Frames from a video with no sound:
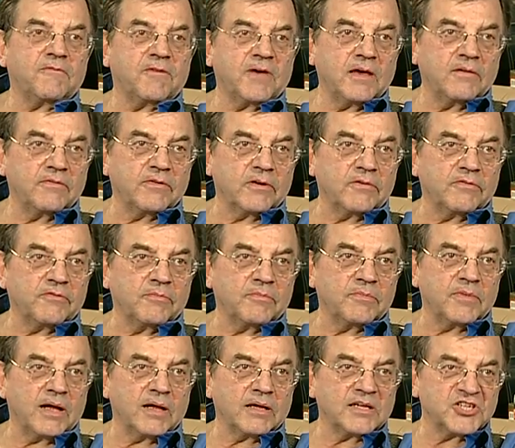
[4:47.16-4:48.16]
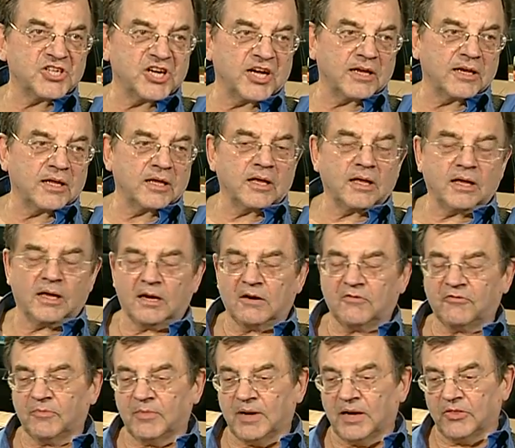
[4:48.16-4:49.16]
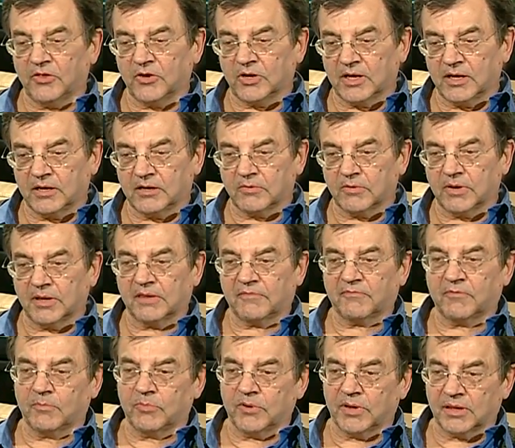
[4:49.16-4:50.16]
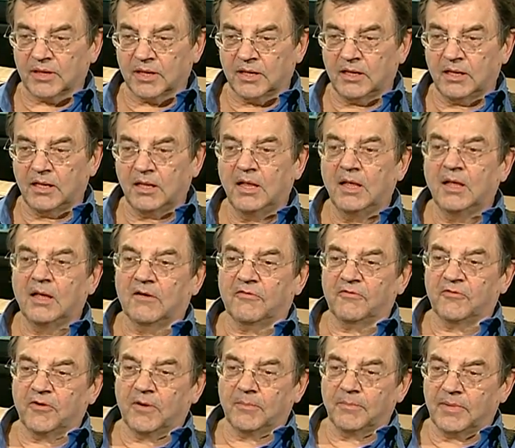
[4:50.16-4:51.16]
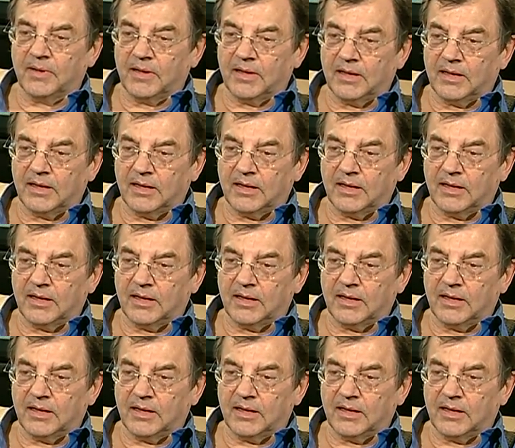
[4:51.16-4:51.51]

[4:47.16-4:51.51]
the favor from China and from other countries, from Brazil, from